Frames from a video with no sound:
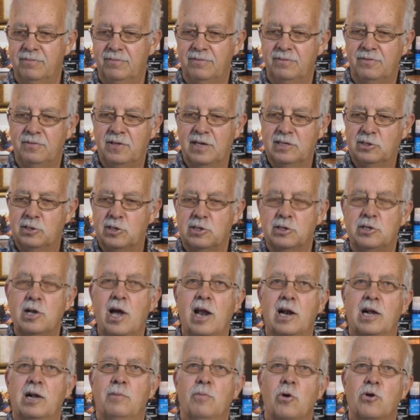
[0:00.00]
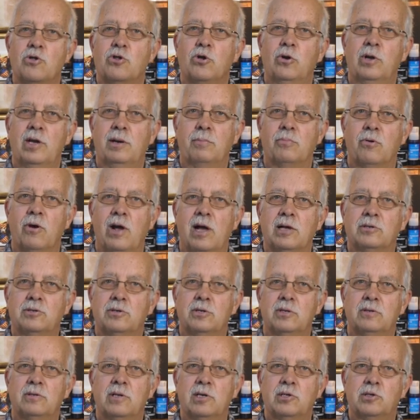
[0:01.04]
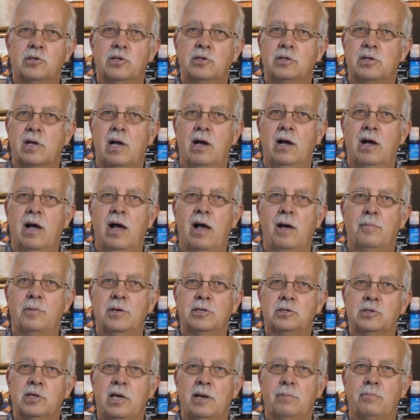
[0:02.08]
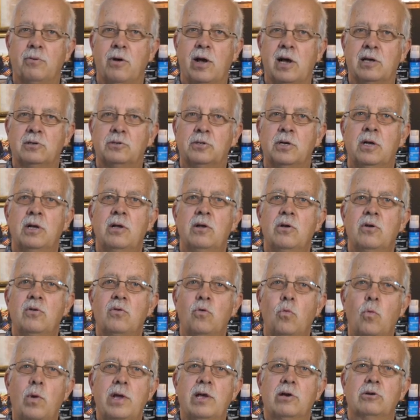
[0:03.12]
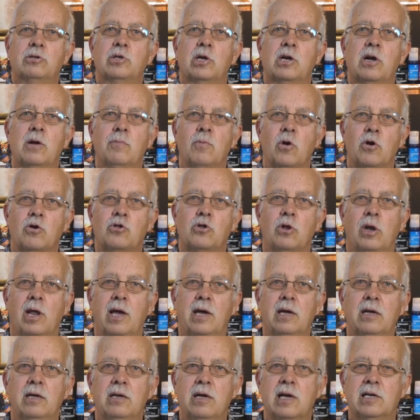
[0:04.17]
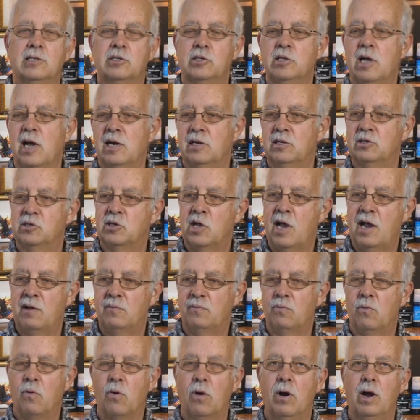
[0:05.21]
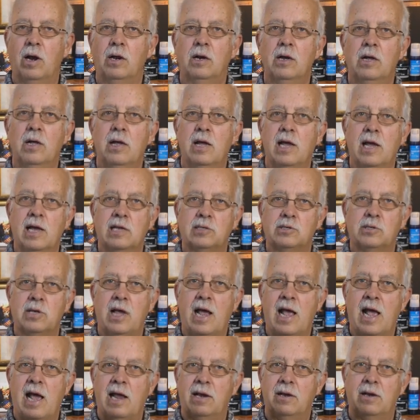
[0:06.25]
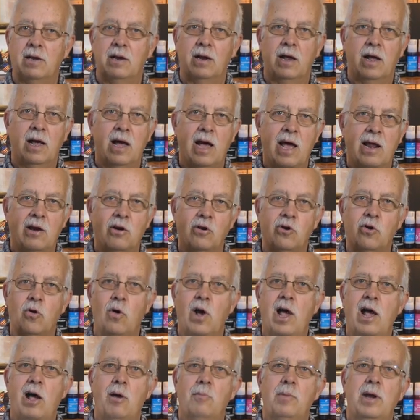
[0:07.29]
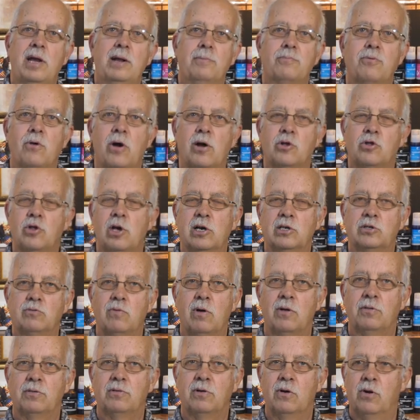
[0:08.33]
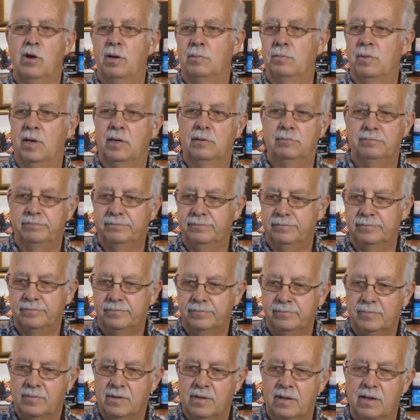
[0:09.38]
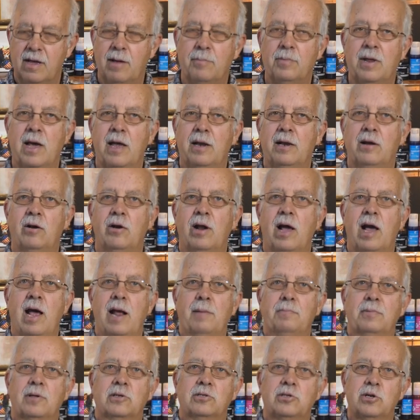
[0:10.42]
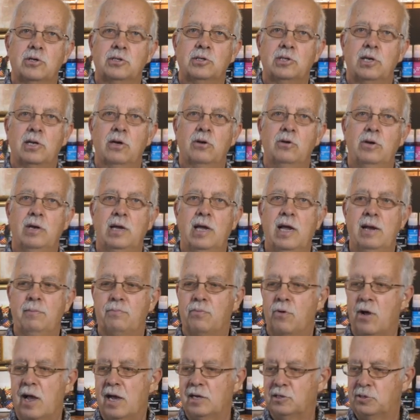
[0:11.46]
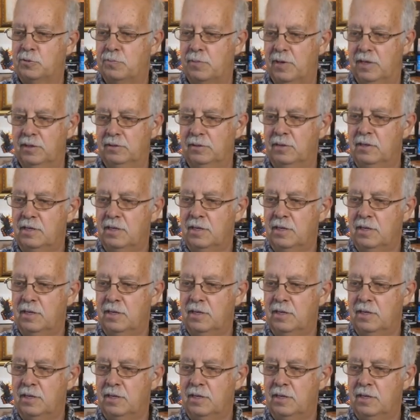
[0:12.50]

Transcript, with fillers: This is not a commercial heat press. This is a hobbyist heat press. We use it commercially. It's not designed for it. It's had, I don't know how many projects run through it, but I'm not here to hype the Tussi heat press, but